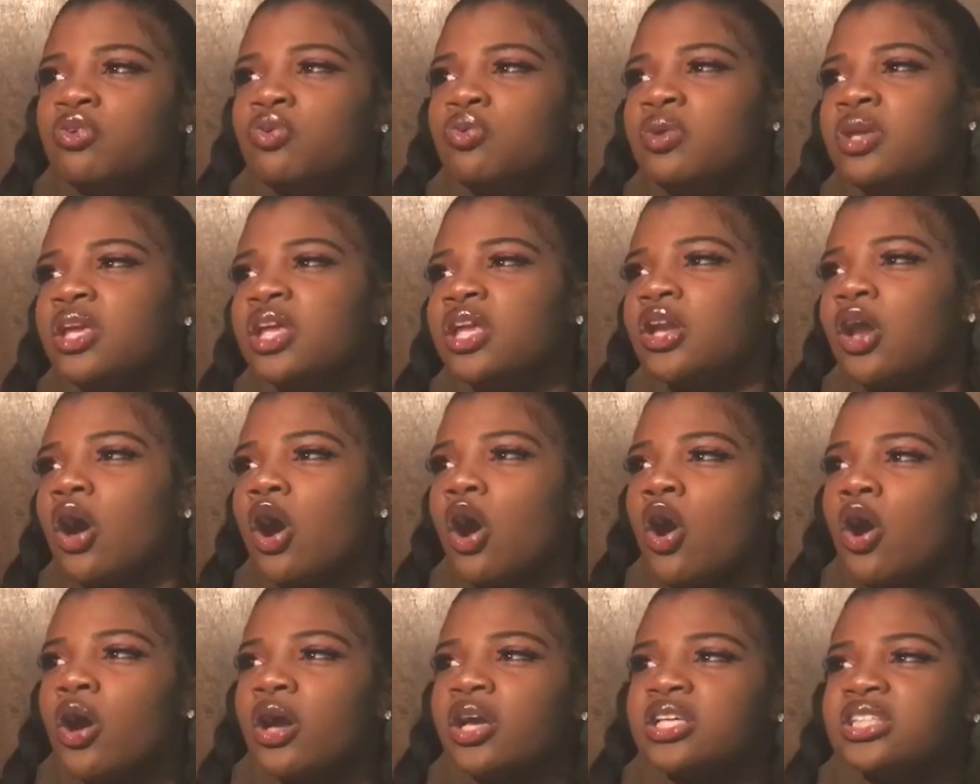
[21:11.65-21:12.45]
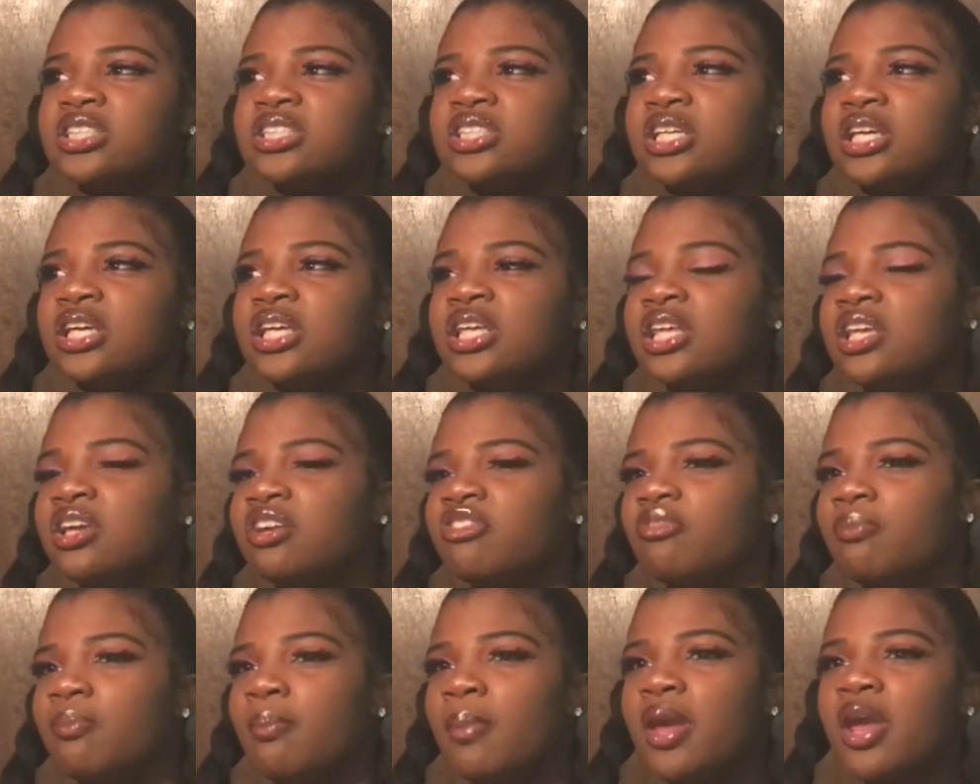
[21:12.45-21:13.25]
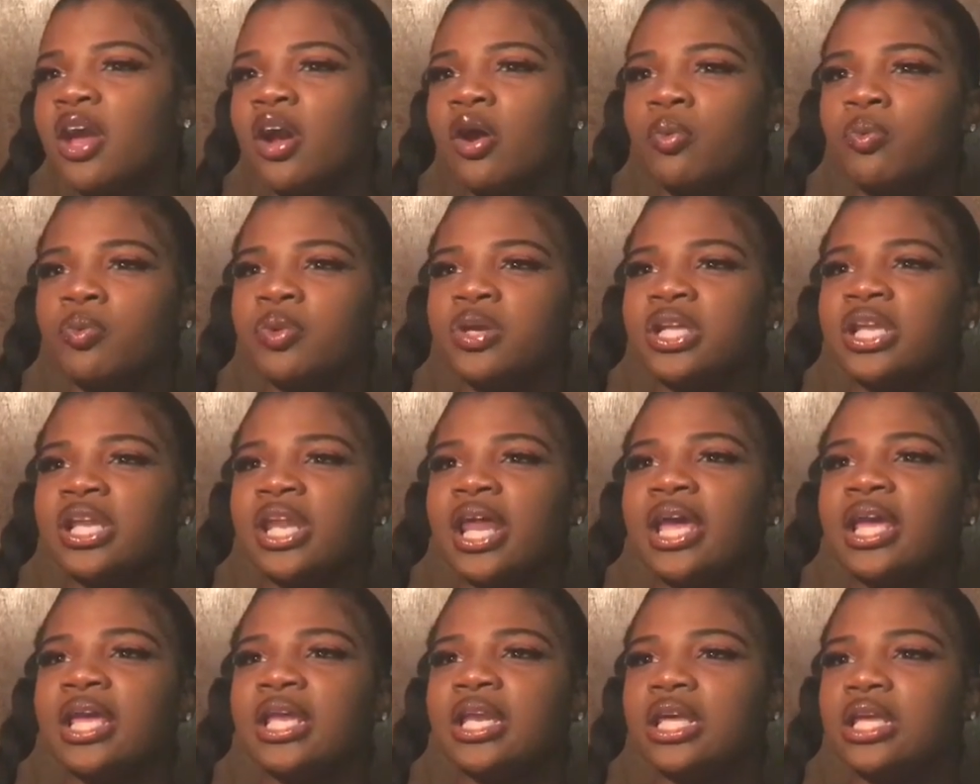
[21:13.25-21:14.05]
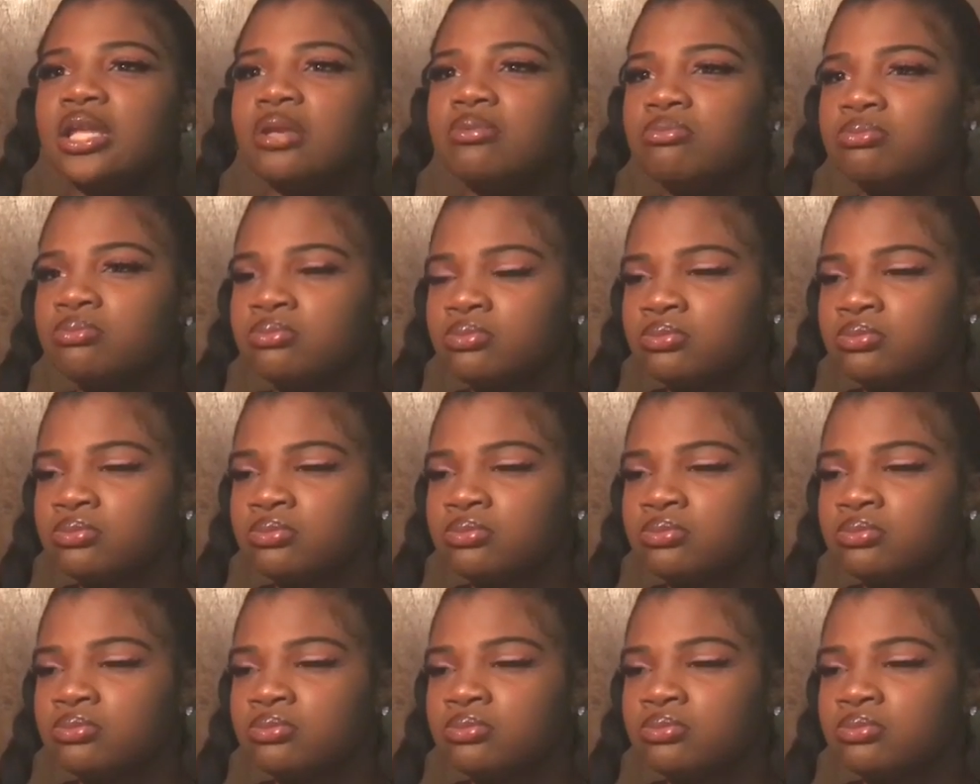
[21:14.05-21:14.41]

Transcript: you get an August a mail related,